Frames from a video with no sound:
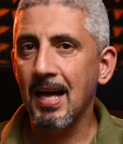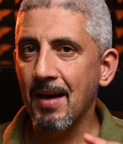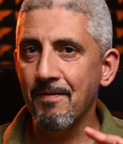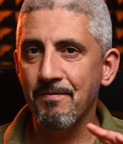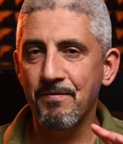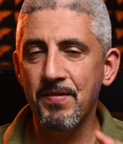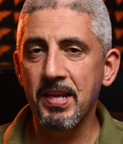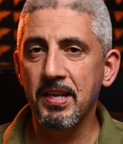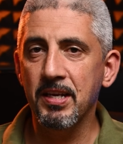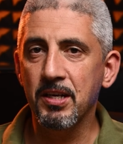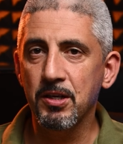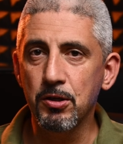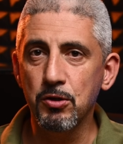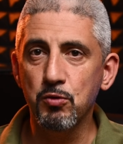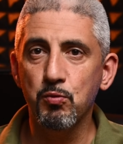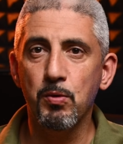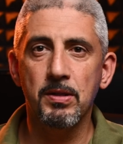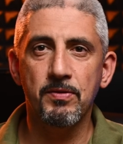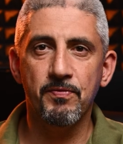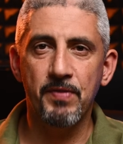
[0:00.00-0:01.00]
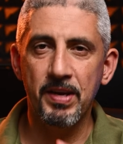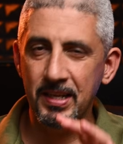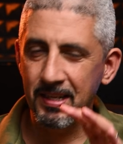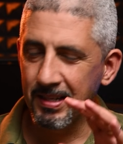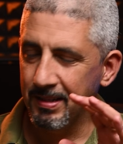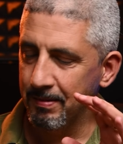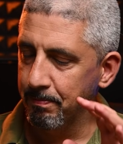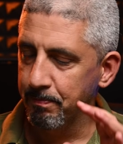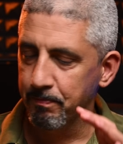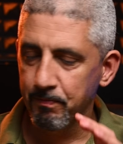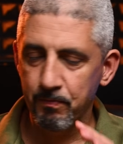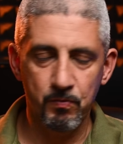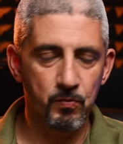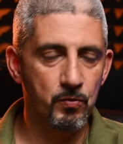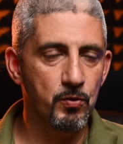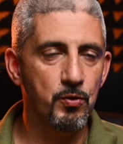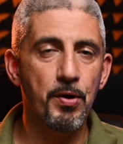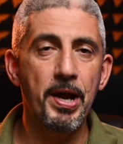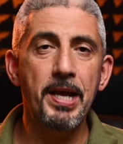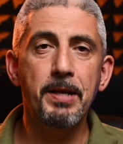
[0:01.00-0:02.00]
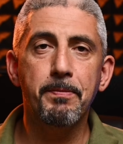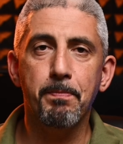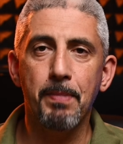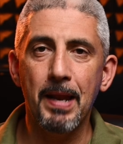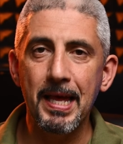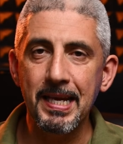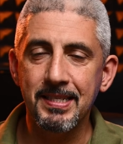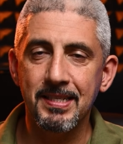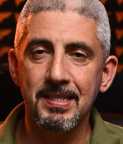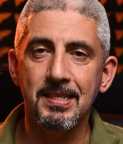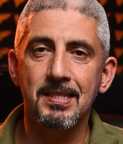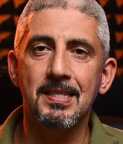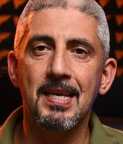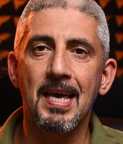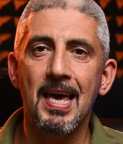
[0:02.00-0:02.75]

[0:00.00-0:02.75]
A very good one, very great places,